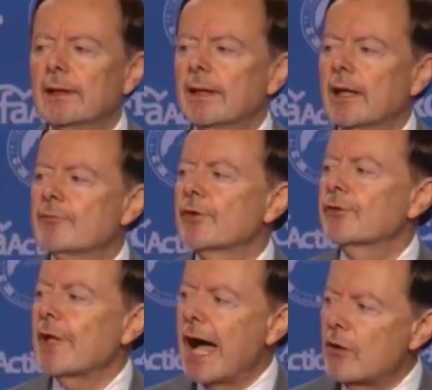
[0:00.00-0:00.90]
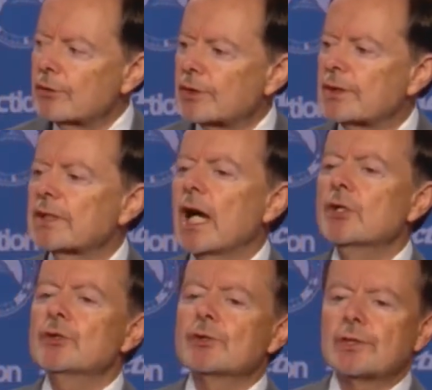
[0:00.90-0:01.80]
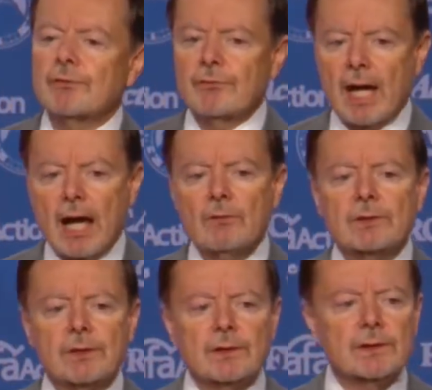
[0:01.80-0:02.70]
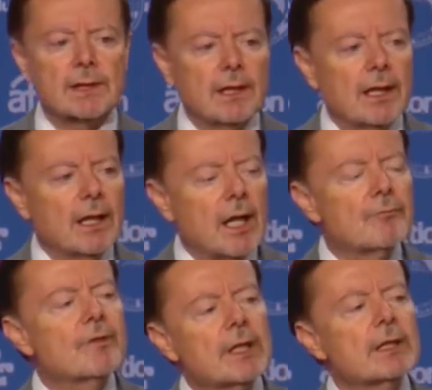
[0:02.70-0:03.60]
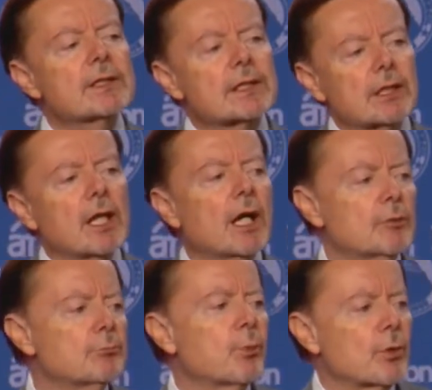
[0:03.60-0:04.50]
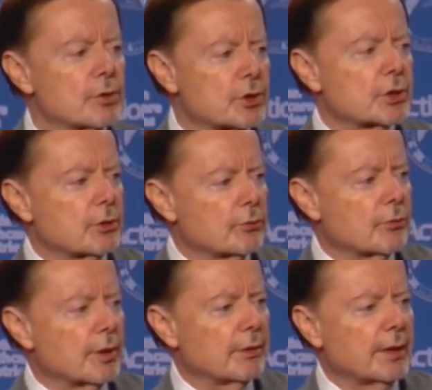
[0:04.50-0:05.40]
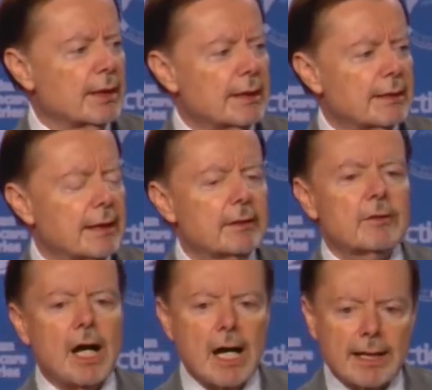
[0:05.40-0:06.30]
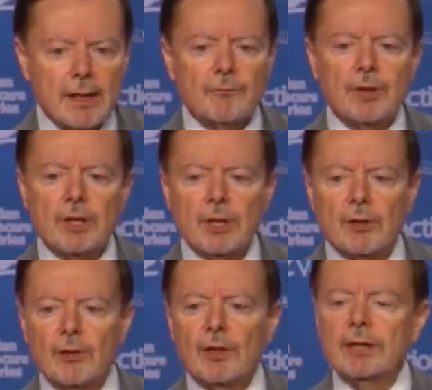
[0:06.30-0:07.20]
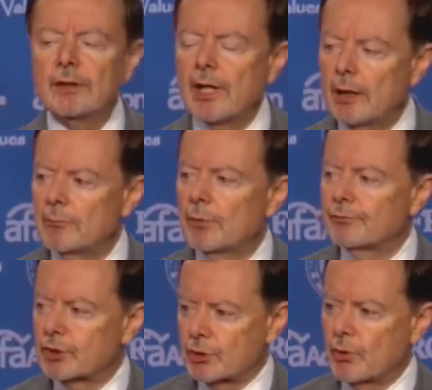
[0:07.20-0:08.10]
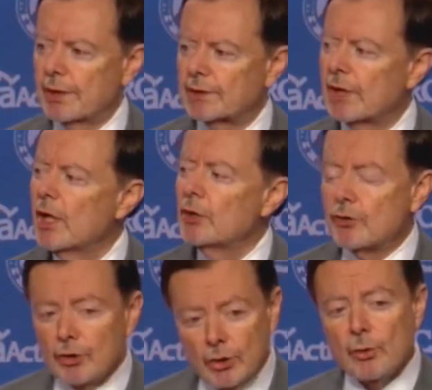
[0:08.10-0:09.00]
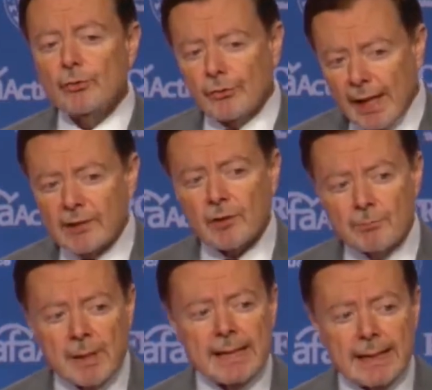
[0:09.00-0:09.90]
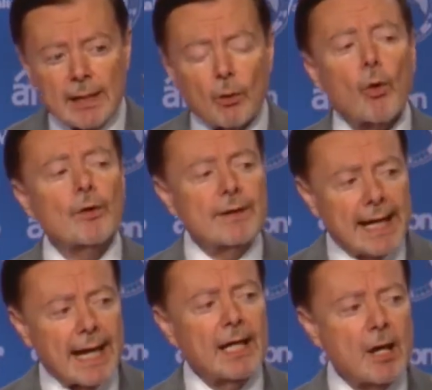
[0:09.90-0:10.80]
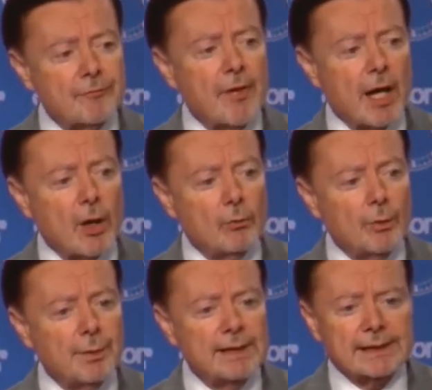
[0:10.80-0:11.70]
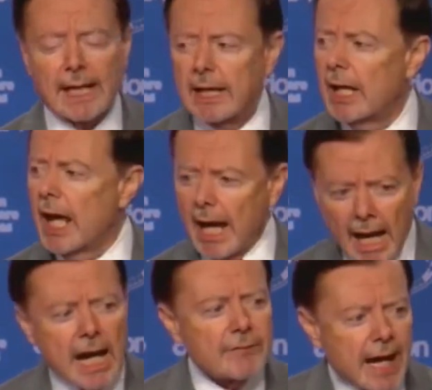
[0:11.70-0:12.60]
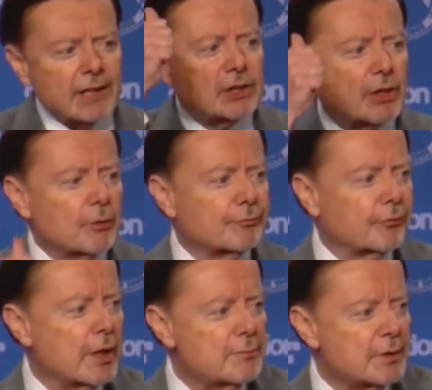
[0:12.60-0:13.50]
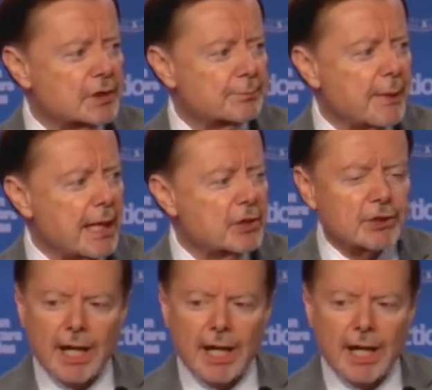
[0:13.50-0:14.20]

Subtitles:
of the thousands, hundreds of thousands of innocent unborn children that die every year in the name of choice. do you think the media or the NFL would be saying, hey, that's their freedom of speech. They